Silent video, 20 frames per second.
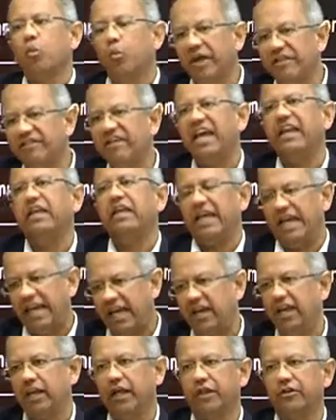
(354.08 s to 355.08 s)
within
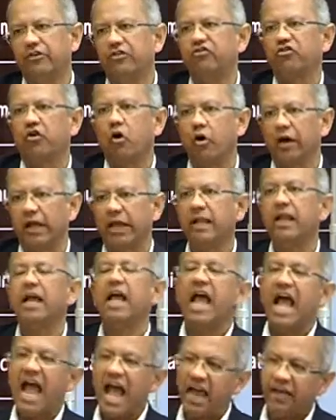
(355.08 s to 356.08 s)
Indian soil
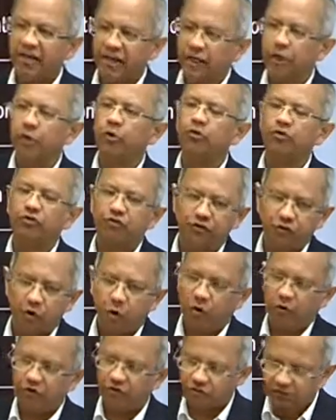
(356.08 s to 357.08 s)
and use
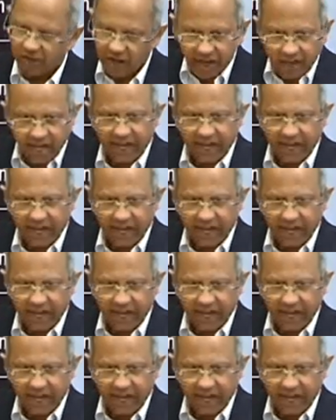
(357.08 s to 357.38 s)
force